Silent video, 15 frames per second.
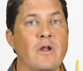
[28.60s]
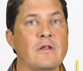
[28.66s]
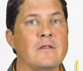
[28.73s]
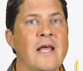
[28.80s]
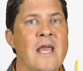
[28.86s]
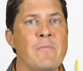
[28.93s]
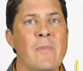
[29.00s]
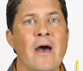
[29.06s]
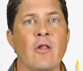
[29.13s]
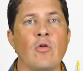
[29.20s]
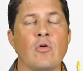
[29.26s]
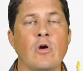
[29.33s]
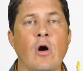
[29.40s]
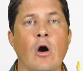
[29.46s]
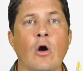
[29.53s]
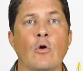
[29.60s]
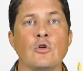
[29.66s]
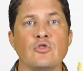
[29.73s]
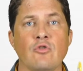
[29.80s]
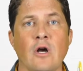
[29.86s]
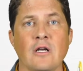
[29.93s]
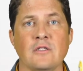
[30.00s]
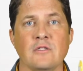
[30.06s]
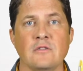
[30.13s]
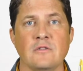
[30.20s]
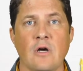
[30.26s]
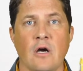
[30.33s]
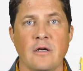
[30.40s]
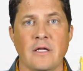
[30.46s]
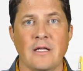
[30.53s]
a late model car or truck is
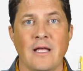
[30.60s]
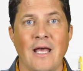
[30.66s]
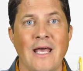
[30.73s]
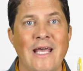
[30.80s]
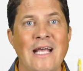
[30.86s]
started,